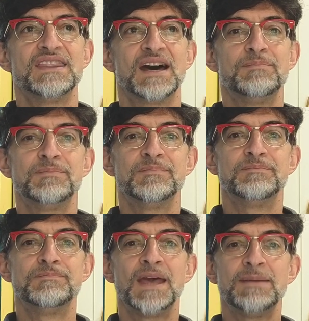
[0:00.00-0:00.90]
that
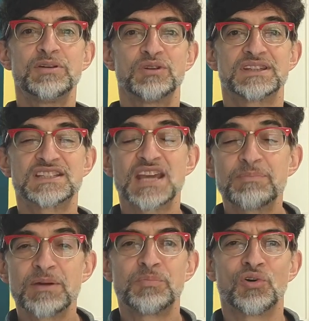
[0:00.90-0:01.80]
maybe we're at the
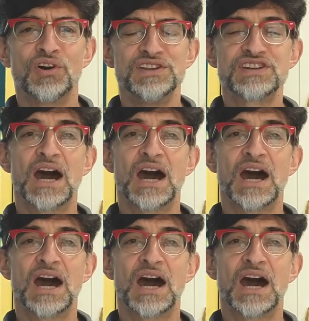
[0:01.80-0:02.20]
tipping point.